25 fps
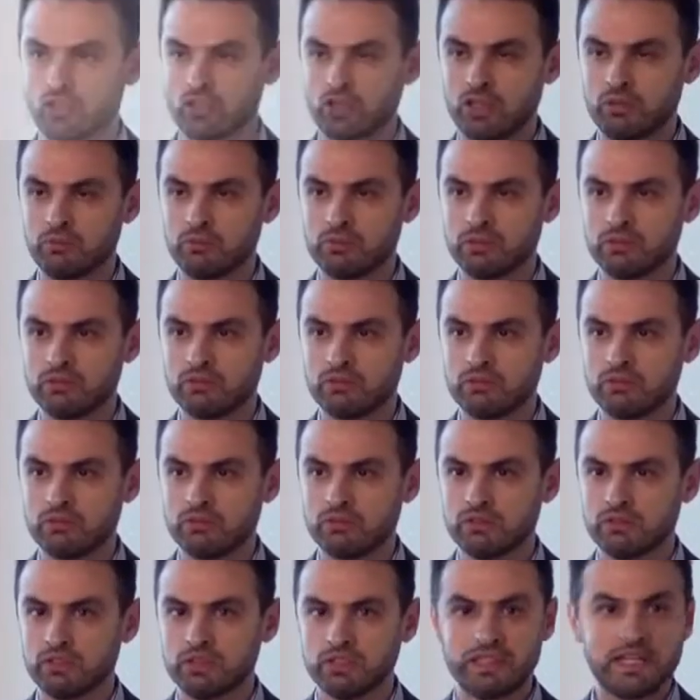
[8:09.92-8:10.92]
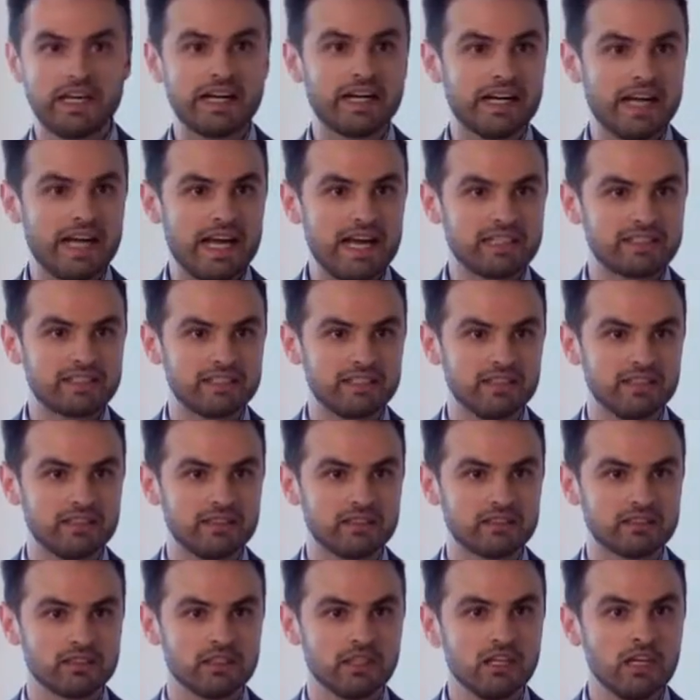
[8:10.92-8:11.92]
job. They are
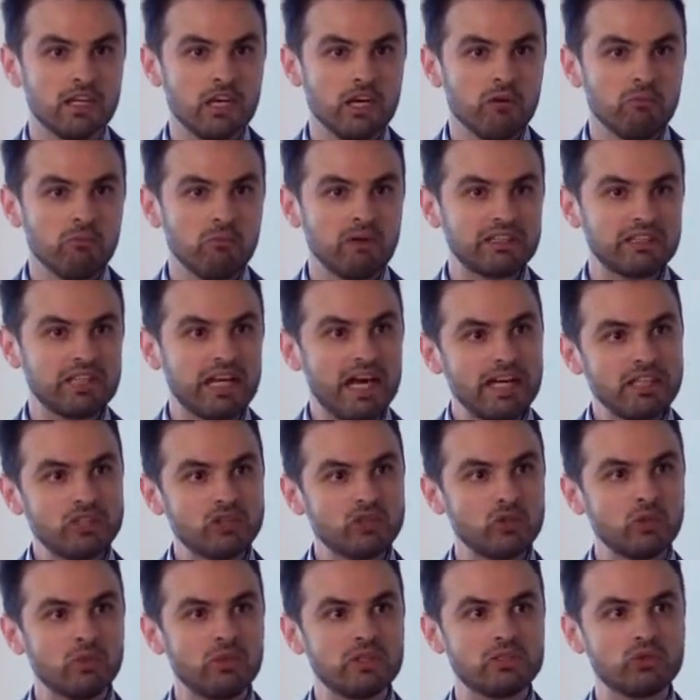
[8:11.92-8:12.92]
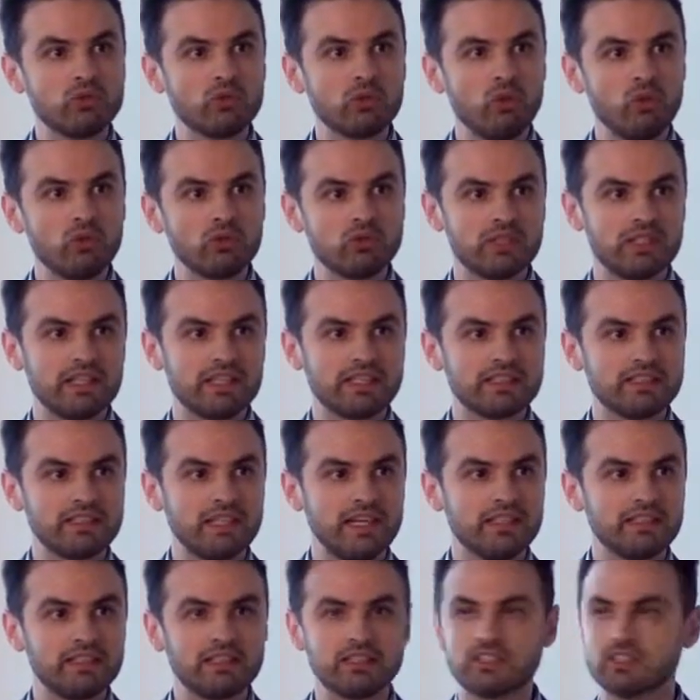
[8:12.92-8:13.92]
excellent. But as soon as you go to the
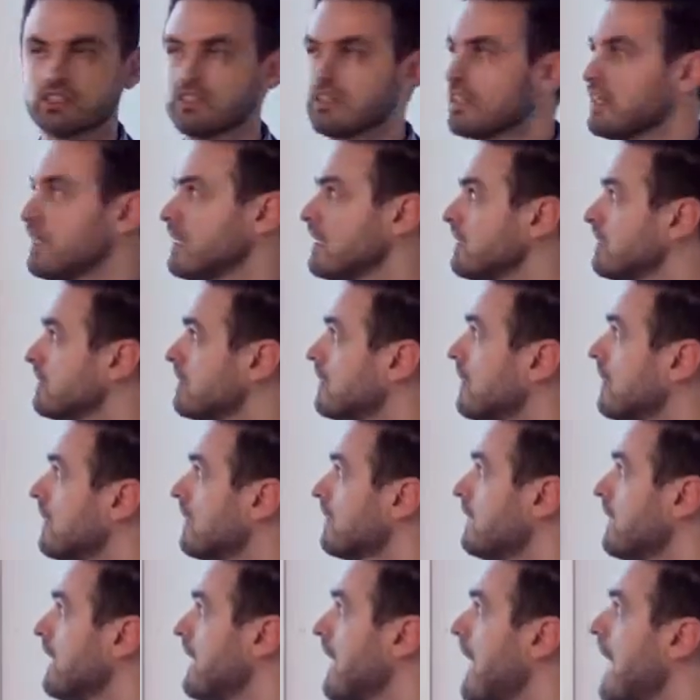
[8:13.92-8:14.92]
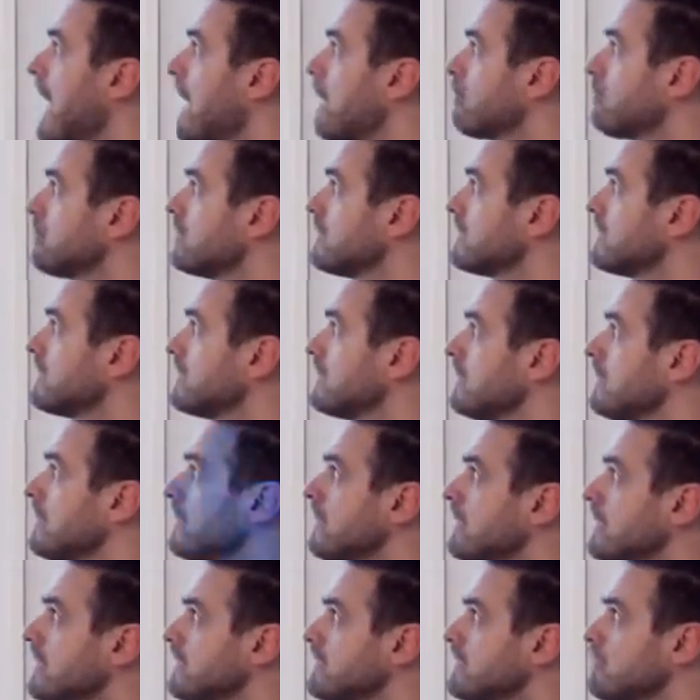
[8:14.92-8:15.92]
excited state, the accuracy
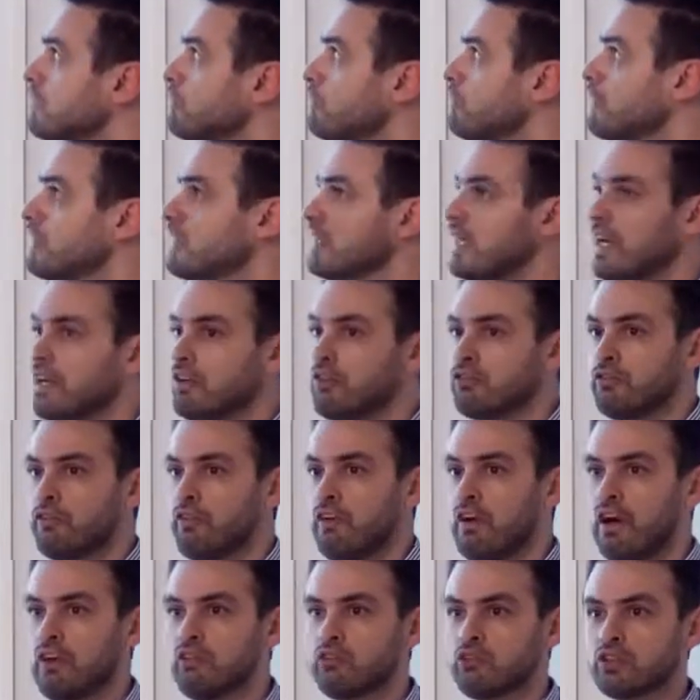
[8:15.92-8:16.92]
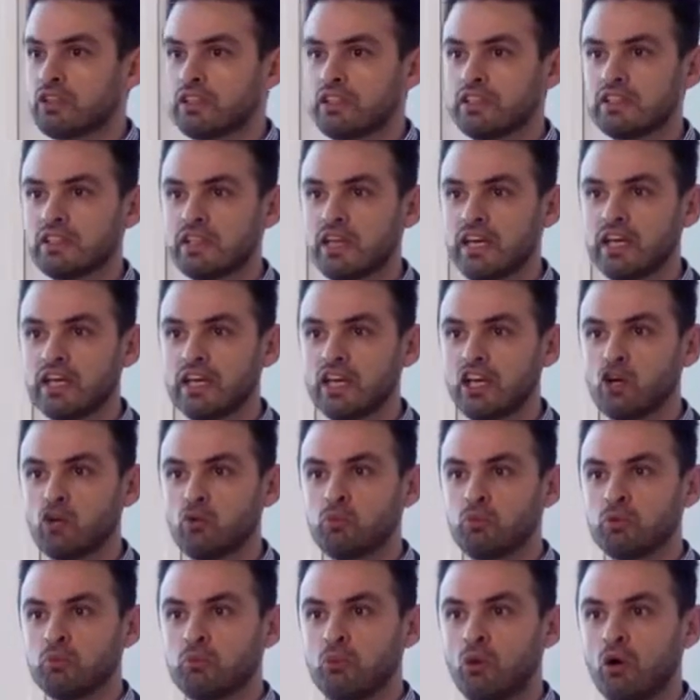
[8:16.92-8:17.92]
is something like 5 or 10
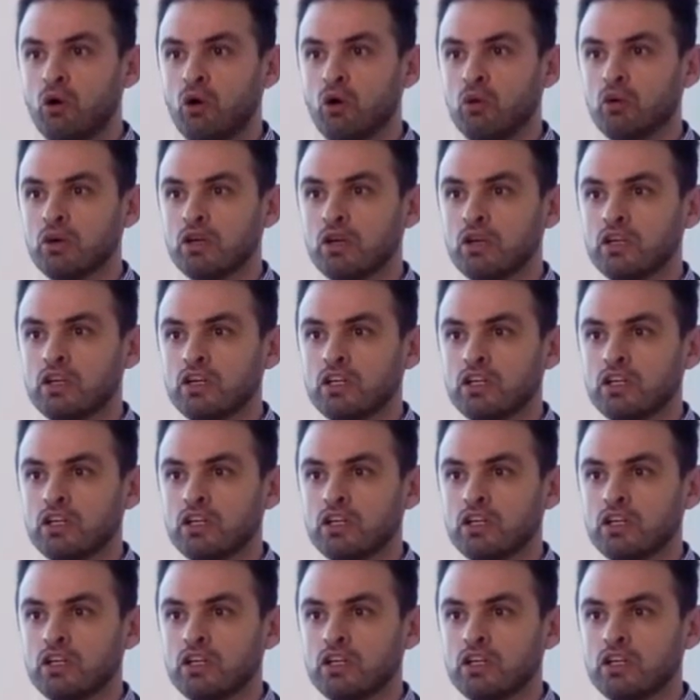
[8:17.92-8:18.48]
kcal per mole.